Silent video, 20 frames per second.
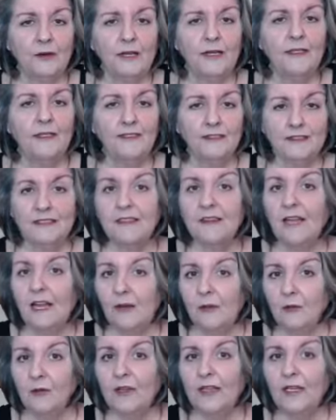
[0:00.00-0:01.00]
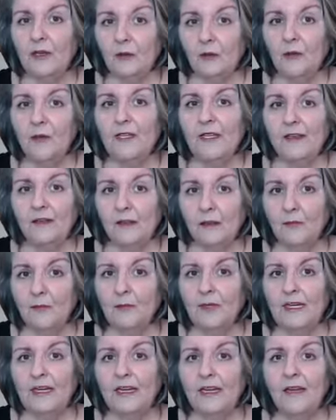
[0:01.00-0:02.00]
unless they were the only
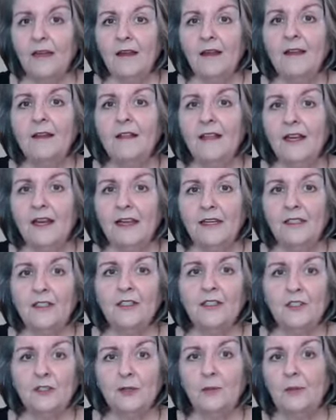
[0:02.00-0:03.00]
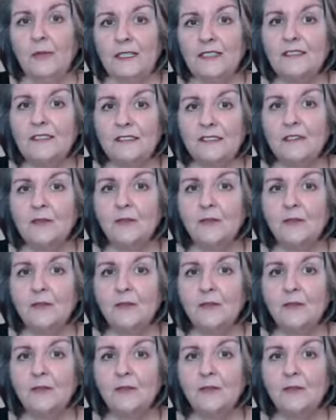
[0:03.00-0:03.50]
company that I could do business